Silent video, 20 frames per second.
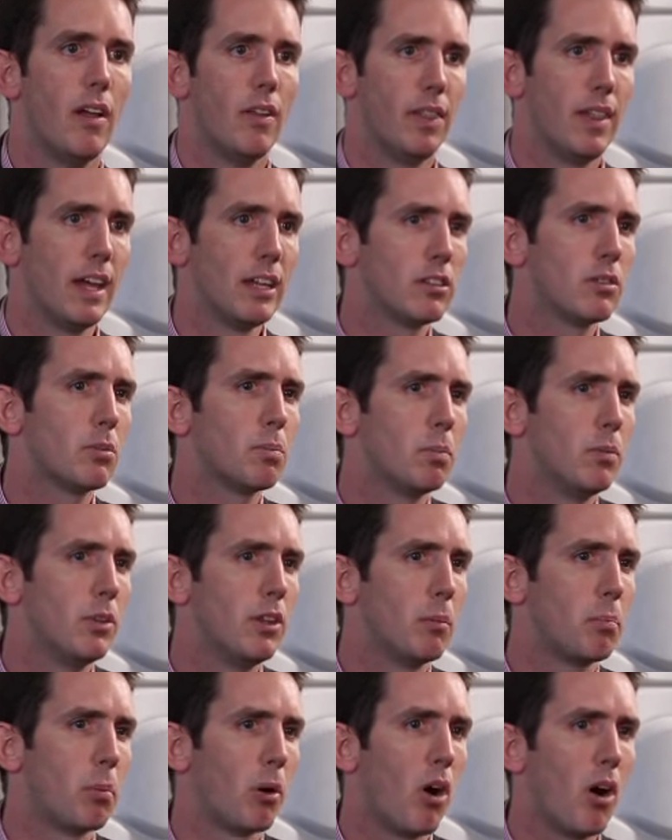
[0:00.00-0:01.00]
That's
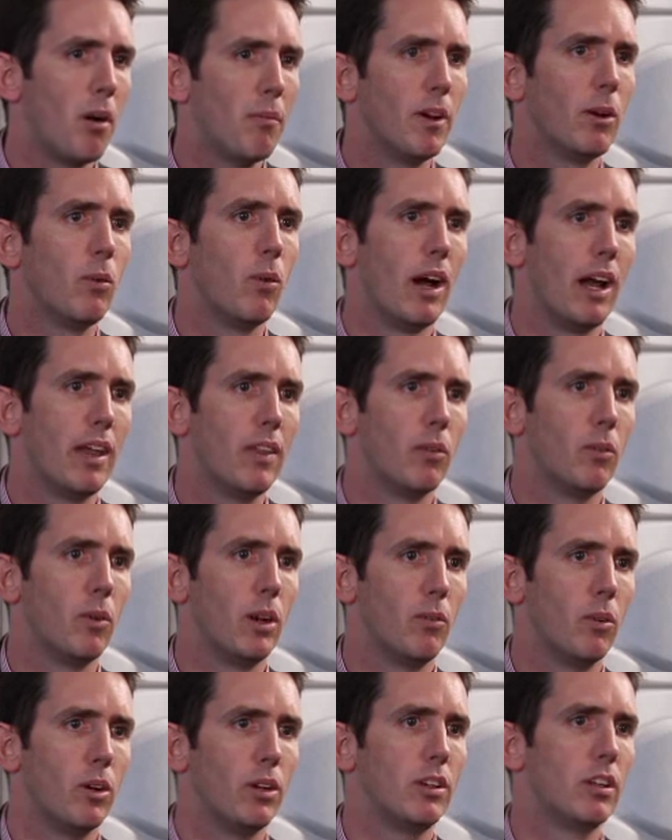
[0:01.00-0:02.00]
the primary way that
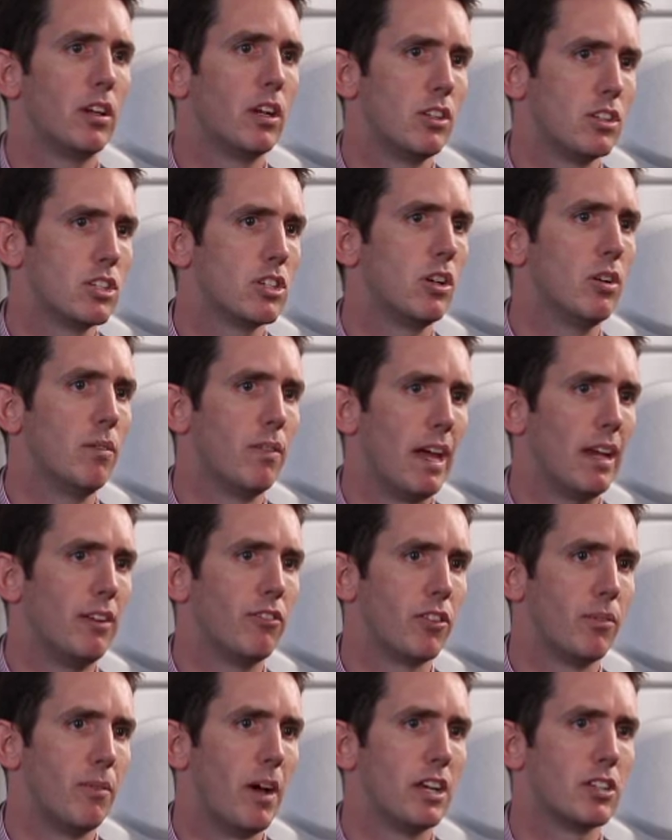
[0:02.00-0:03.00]
we would consume that
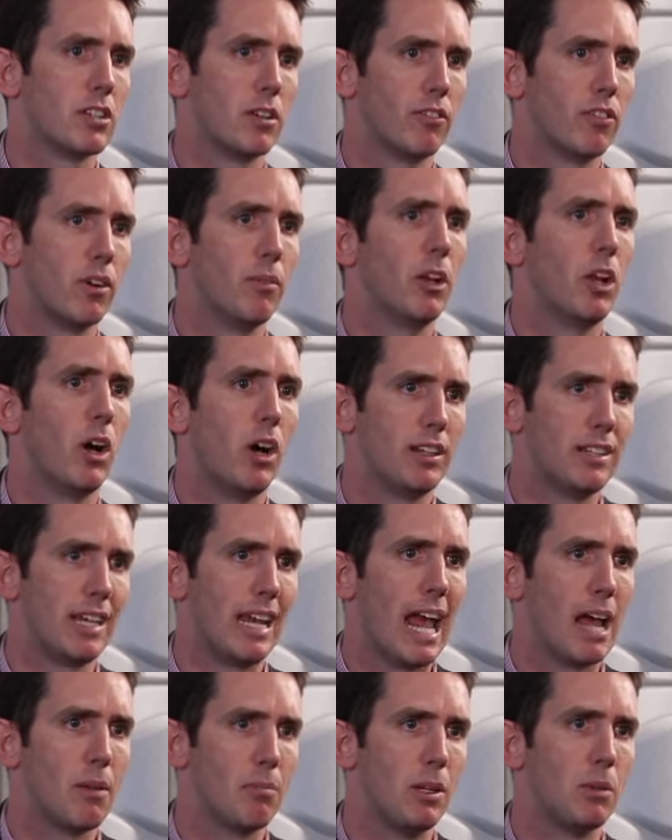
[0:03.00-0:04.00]
information from an IT
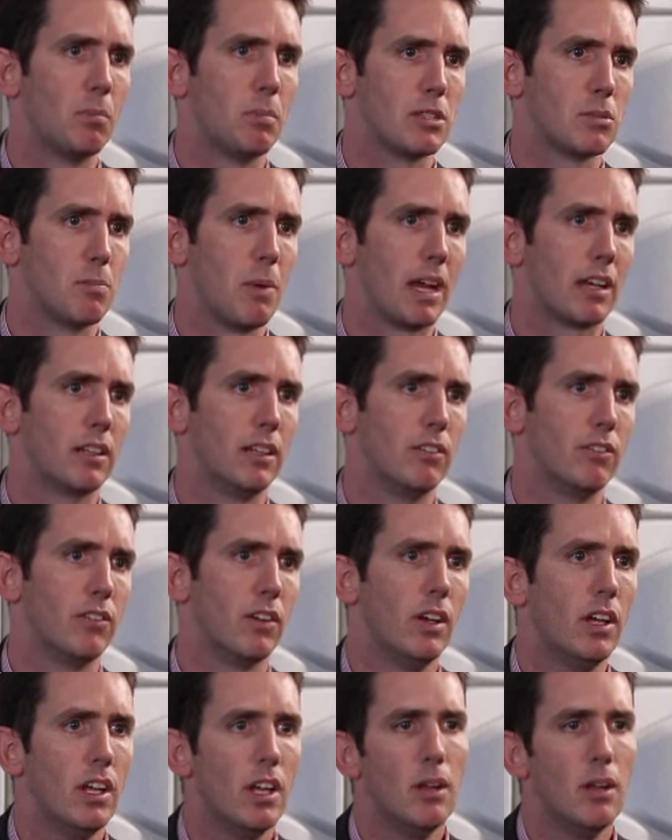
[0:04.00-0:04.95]
admin perspective.